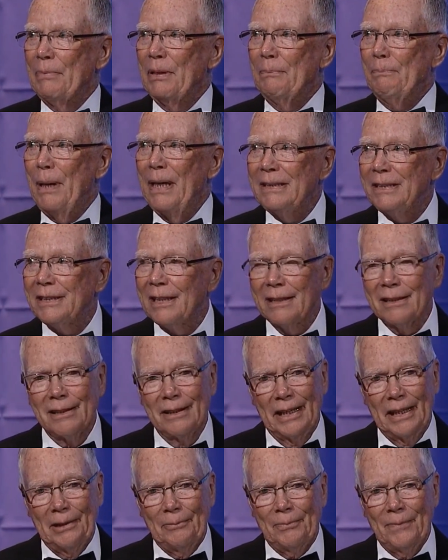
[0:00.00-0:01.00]
But
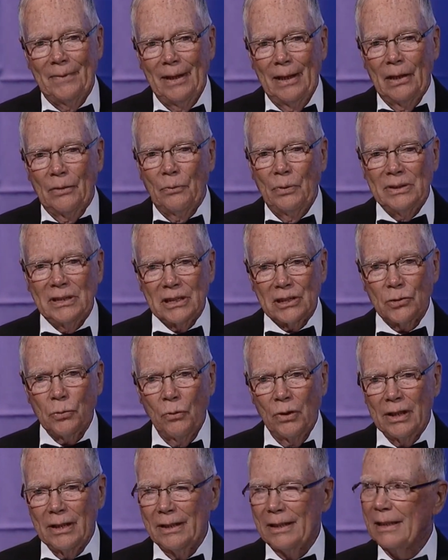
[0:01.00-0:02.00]
basically, we just
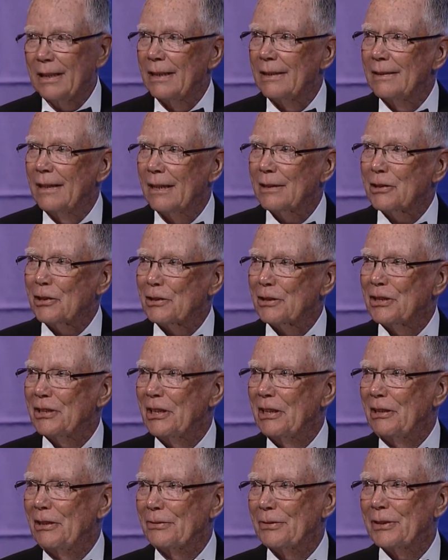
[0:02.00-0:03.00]
wanted to conduct
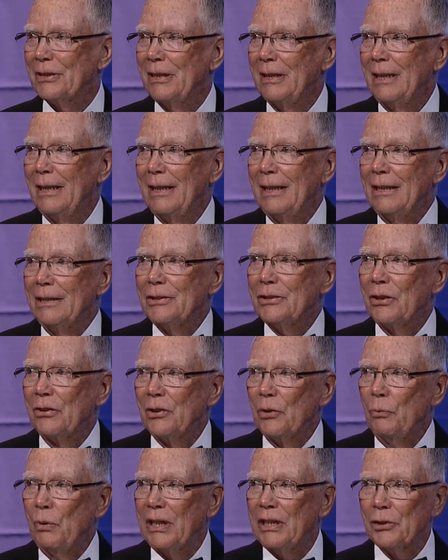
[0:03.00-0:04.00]
ourselves so
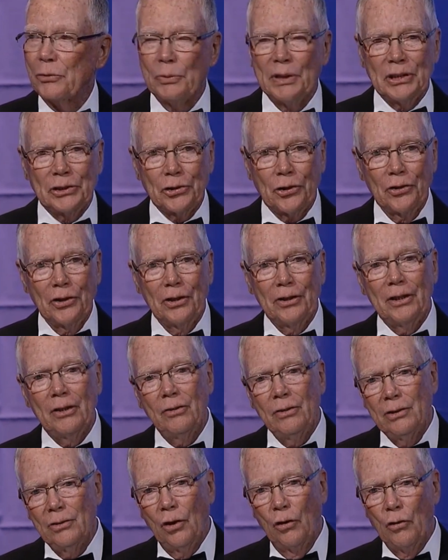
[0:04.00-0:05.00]
that we could return
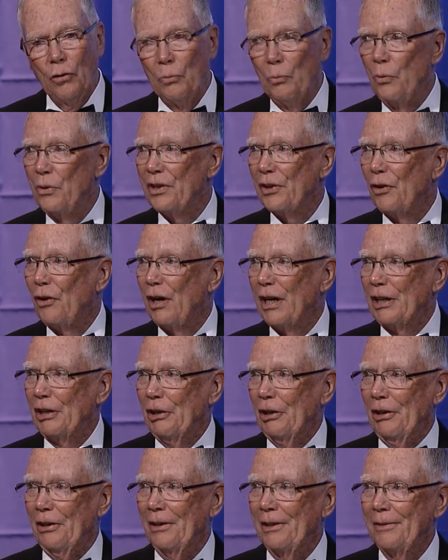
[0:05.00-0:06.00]
home with
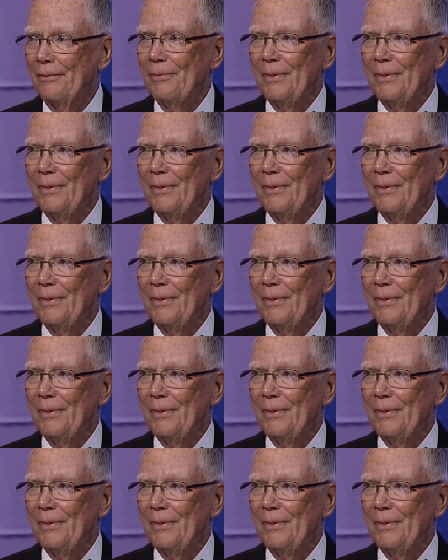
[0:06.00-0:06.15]
honor.